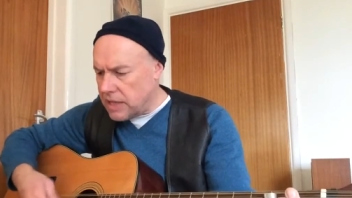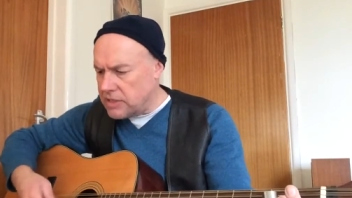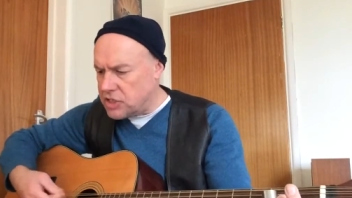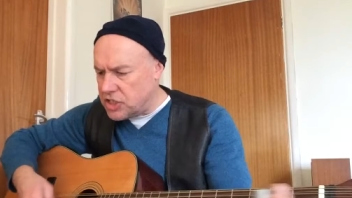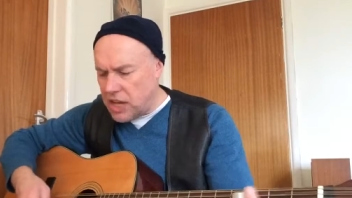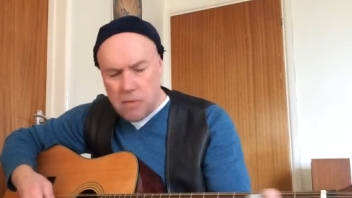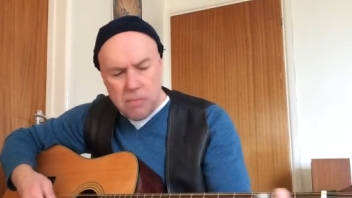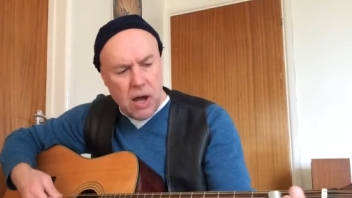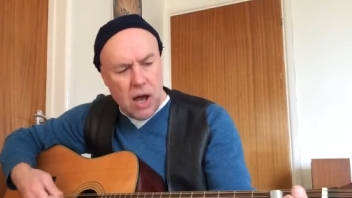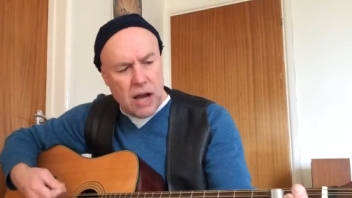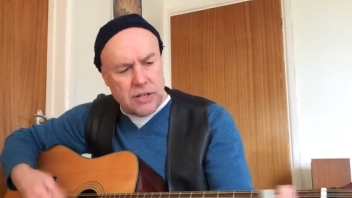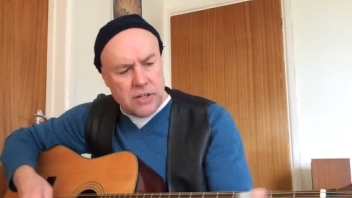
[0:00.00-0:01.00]
in cell
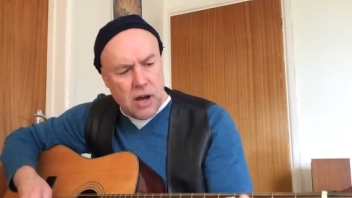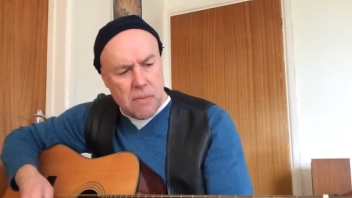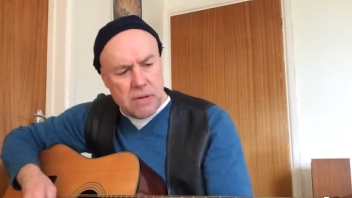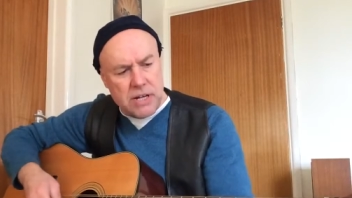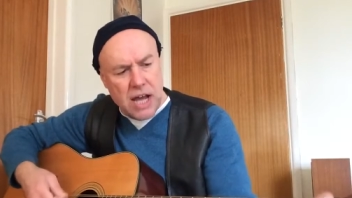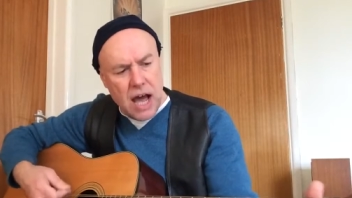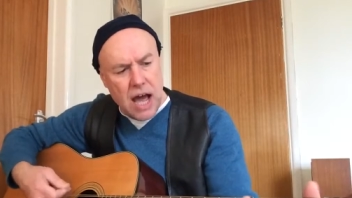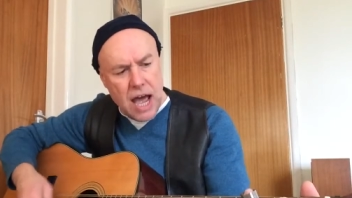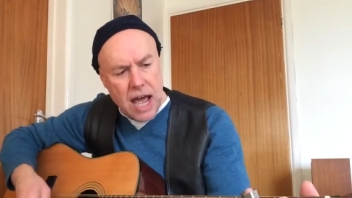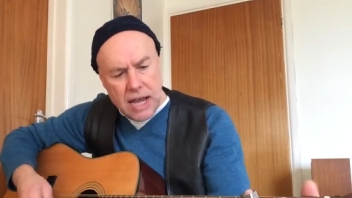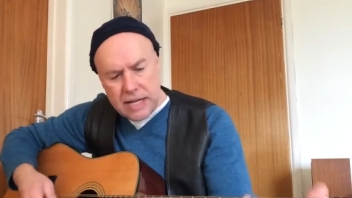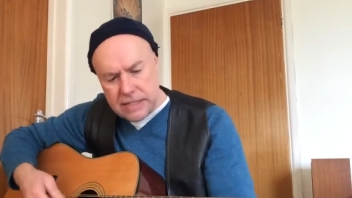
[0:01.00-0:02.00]
block number
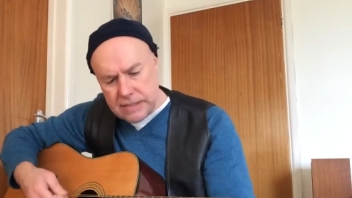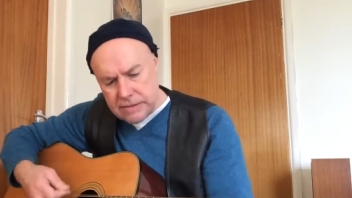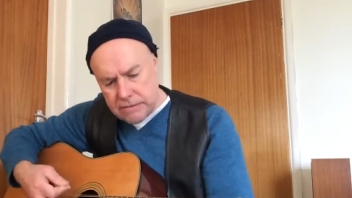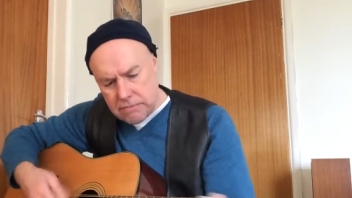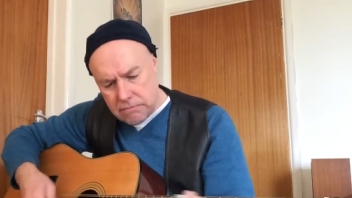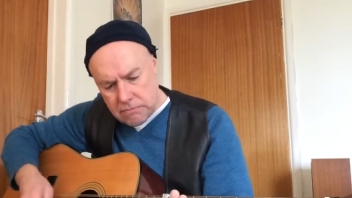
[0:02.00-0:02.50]
nine.